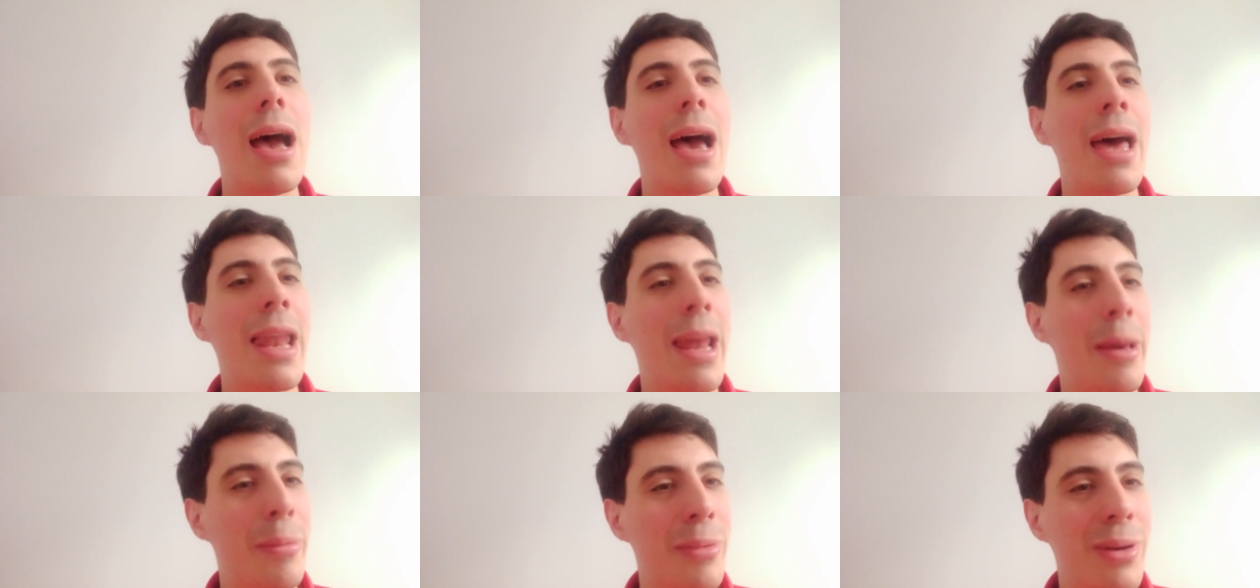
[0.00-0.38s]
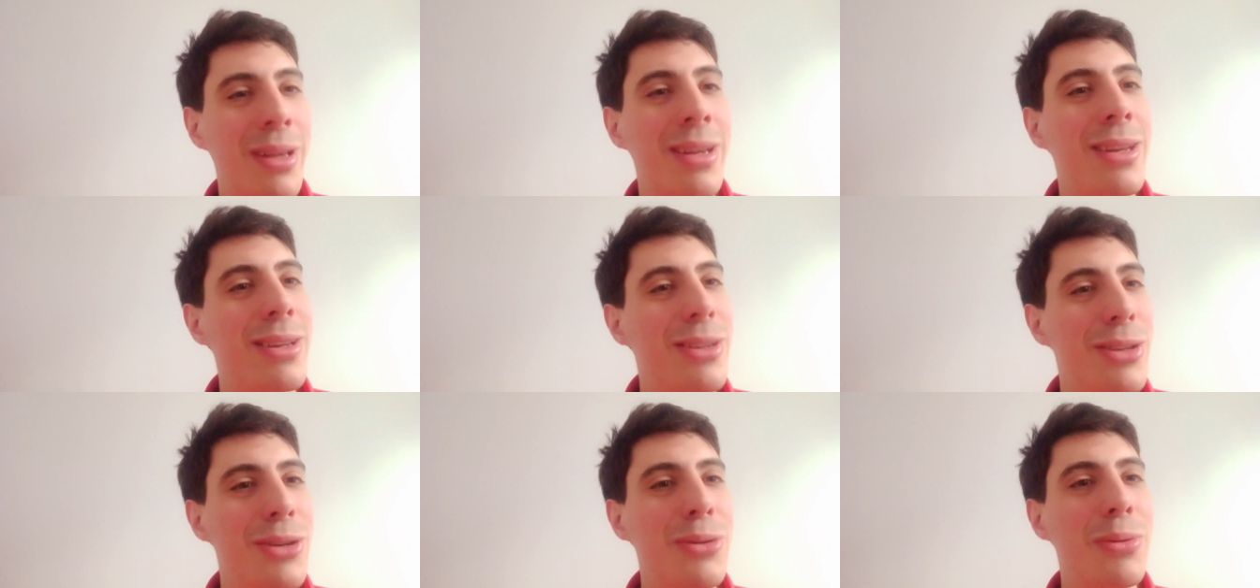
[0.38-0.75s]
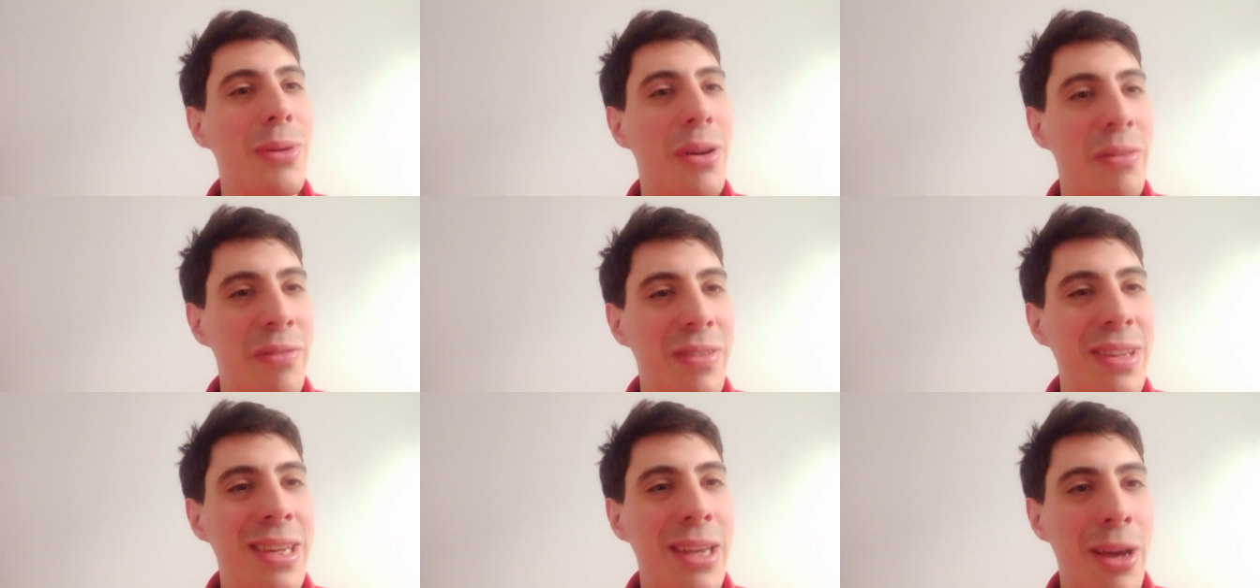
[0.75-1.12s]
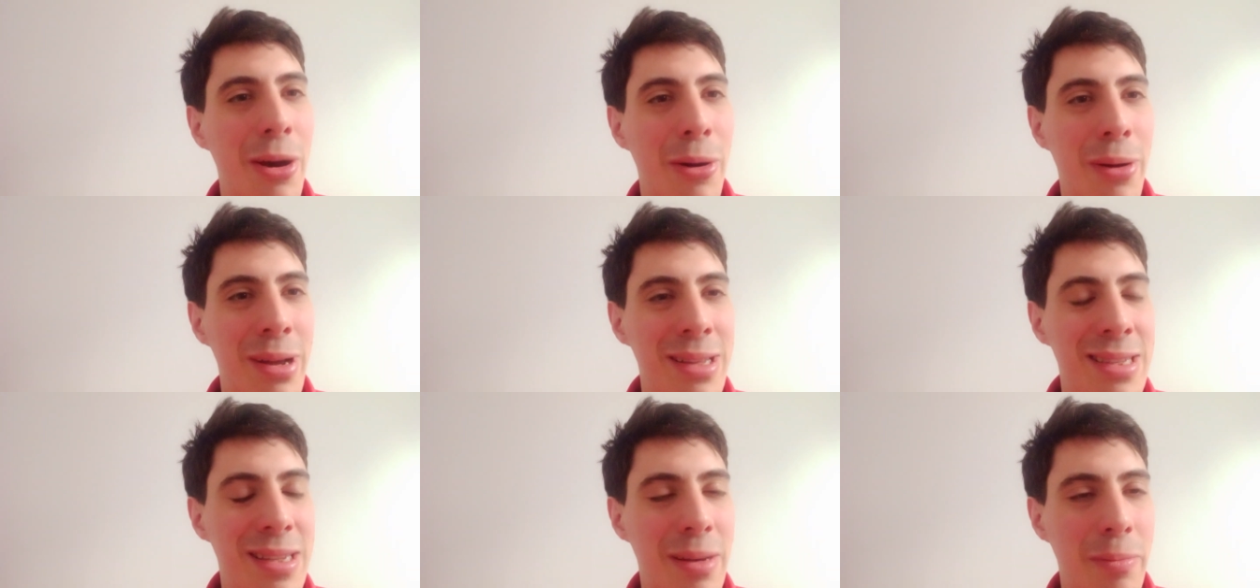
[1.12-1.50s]
And I'm going to do a
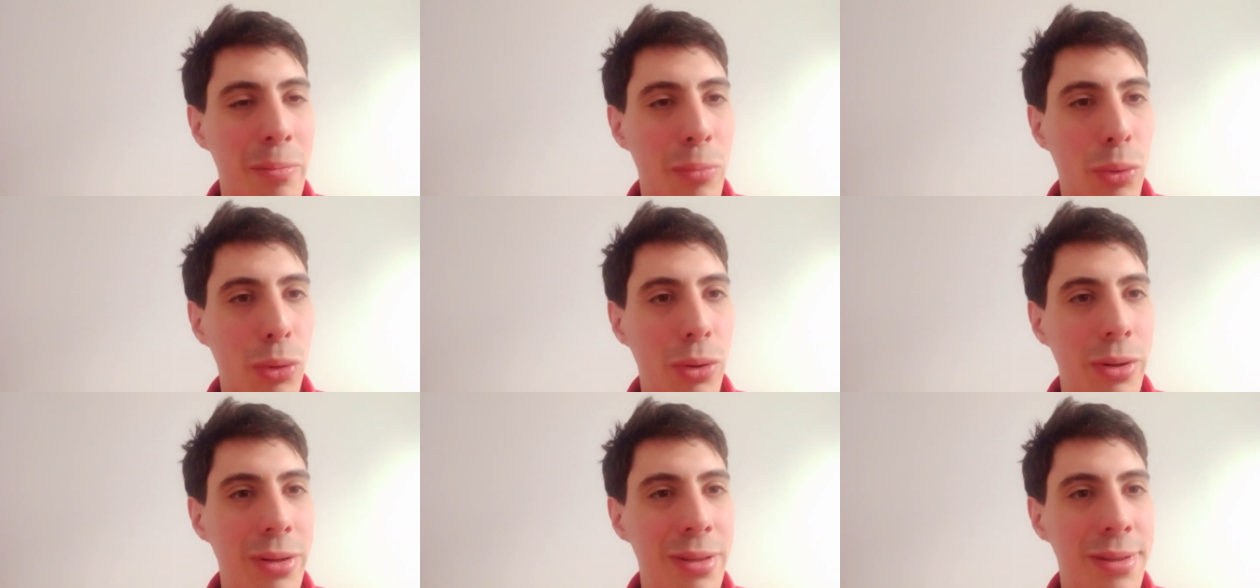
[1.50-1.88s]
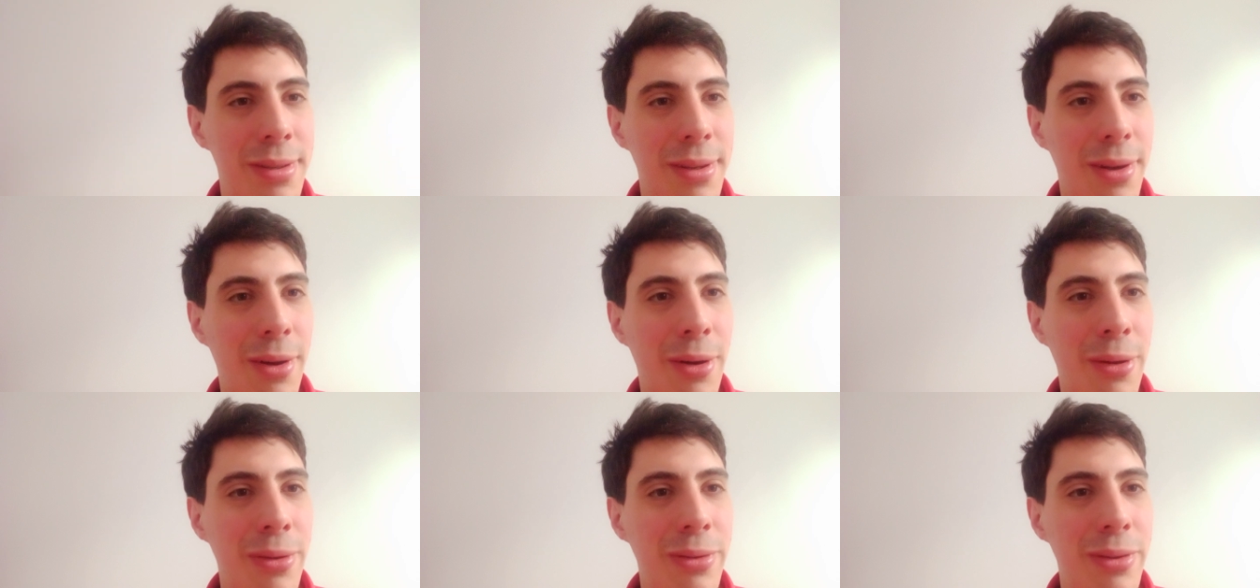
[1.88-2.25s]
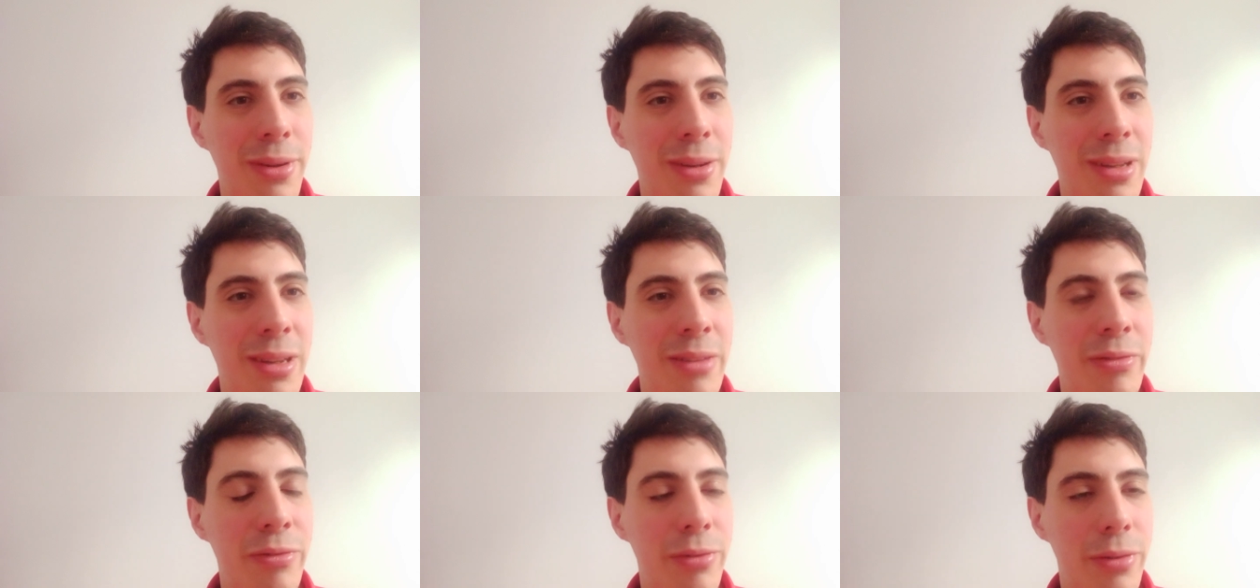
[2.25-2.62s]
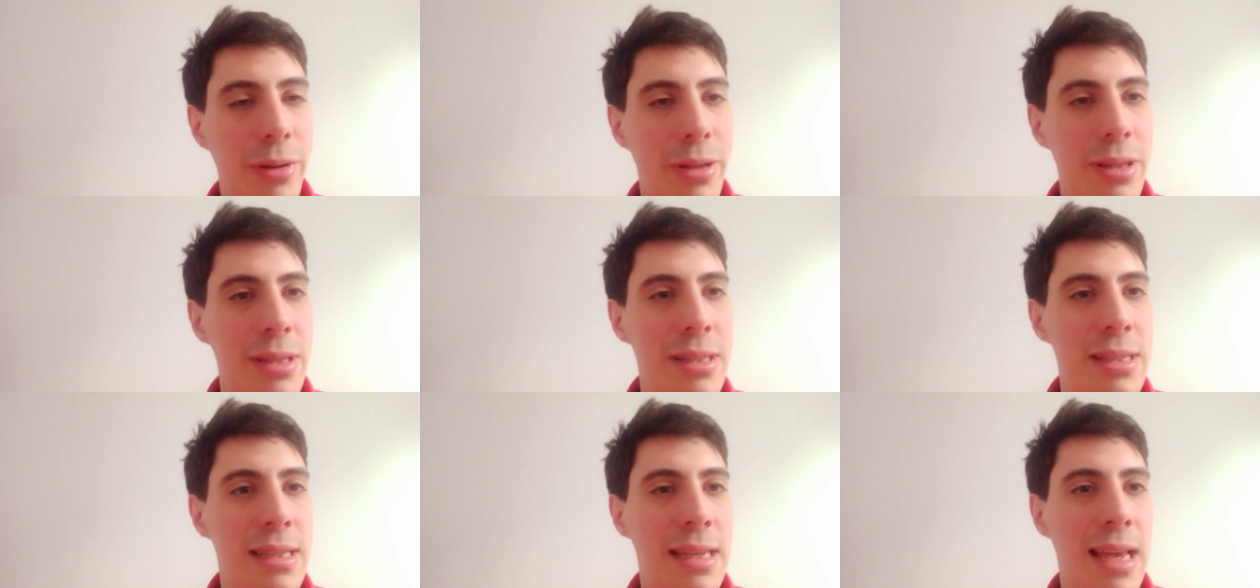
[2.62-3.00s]
video at some point on the
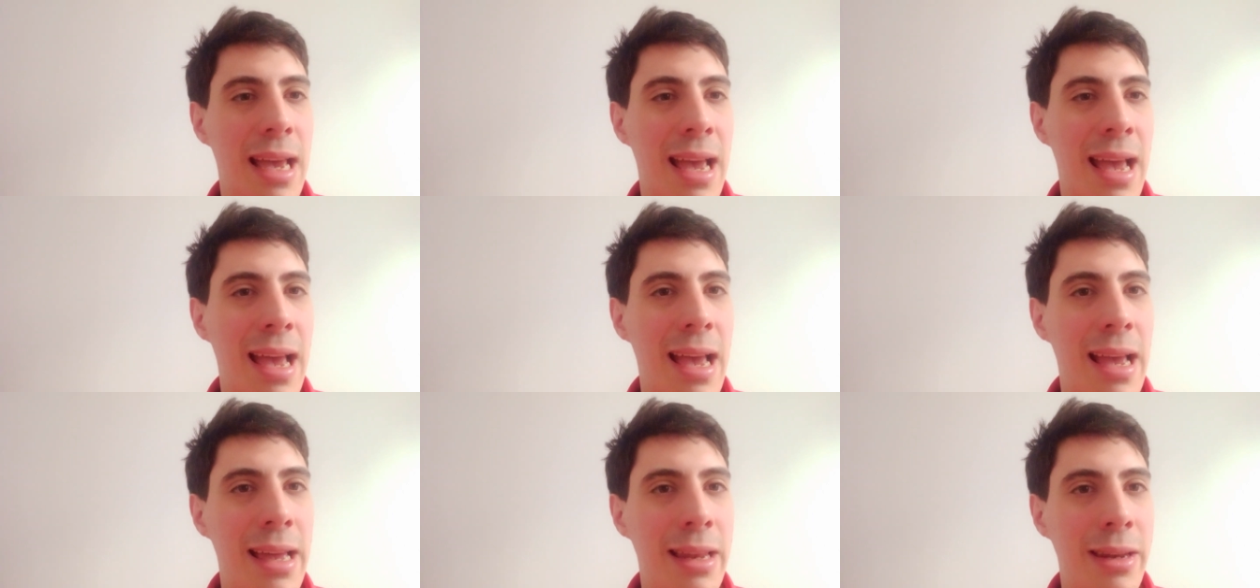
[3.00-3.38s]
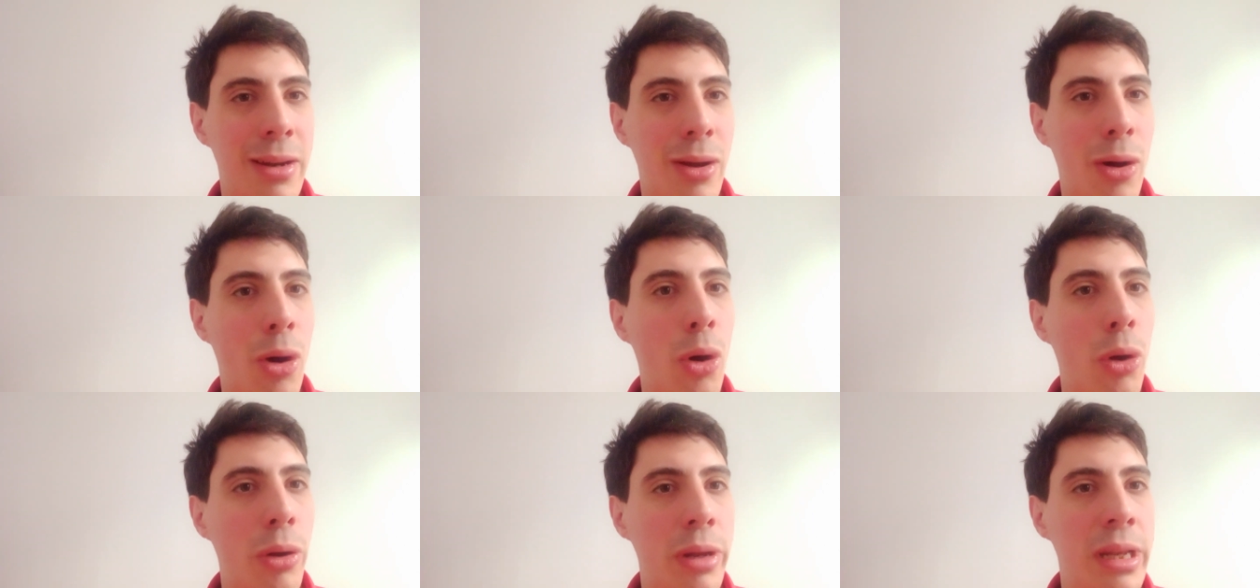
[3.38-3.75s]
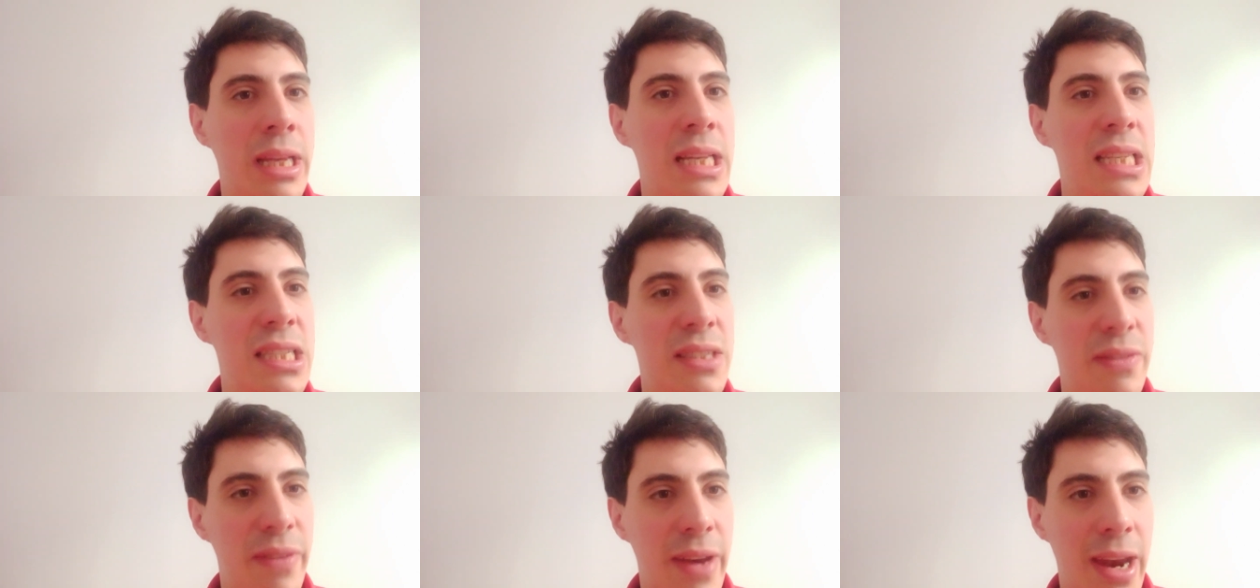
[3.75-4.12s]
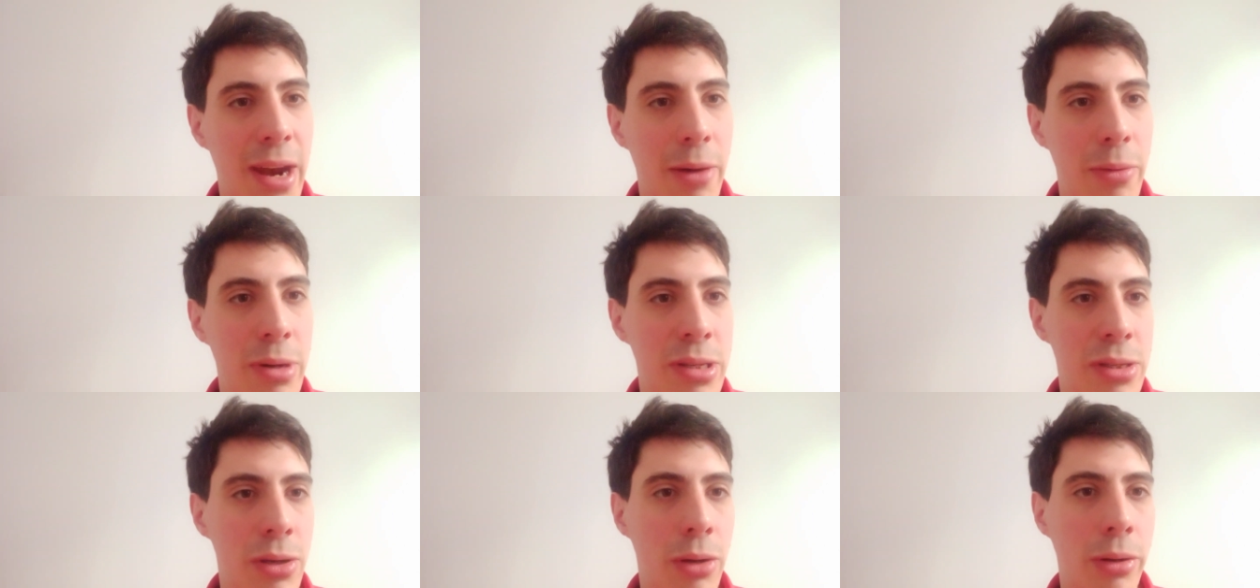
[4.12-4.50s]
difference and on his
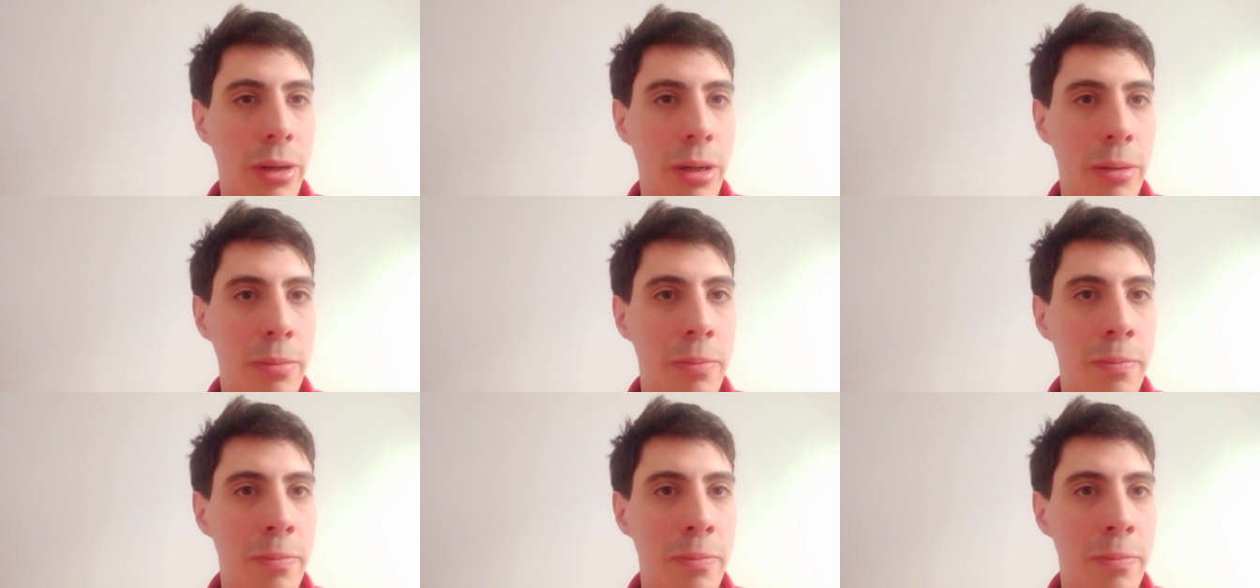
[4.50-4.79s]
theories on